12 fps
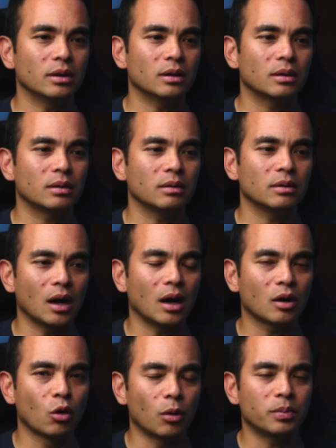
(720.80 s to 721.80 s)
when
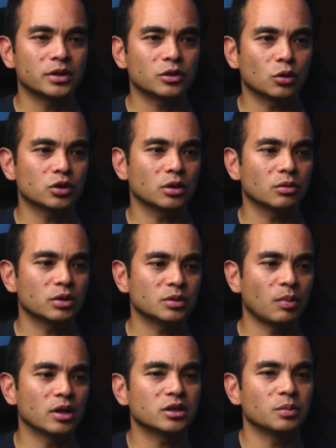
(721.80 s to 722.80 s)
uh, a corporate social
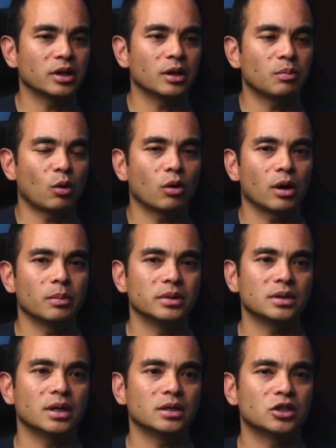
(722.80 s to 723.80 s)
responsibility
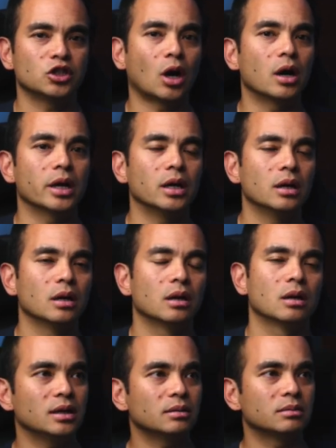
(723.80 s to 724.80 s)
program is is started?
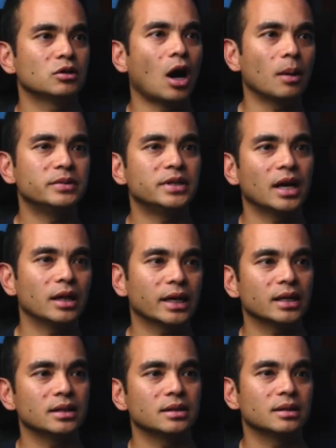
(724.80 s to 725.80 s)
Is it top down?
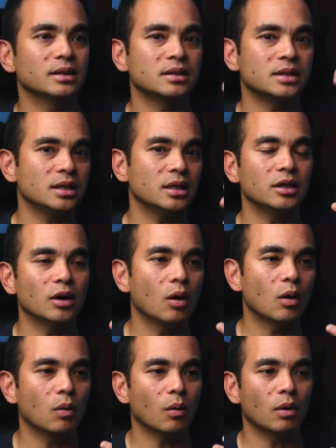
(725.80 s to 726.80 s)
Like, is it the
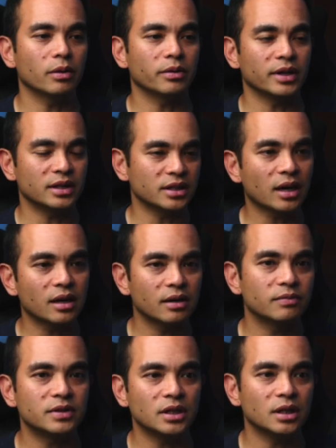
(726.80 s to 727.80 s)
CEO or the
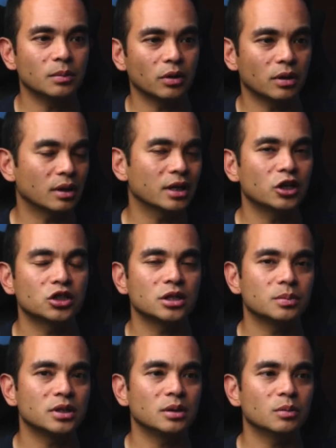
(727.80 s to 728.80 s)
executive team or the
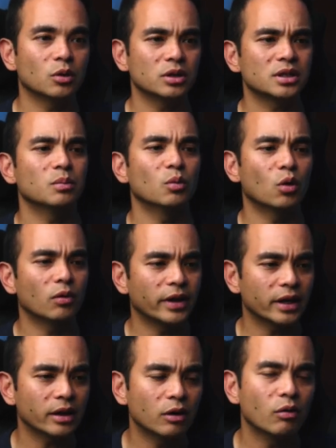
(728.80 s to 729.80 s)
leadership team, or is it more
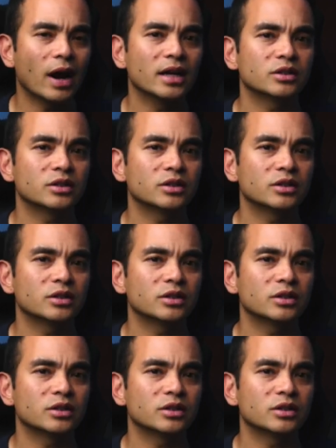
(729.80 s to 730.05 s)
like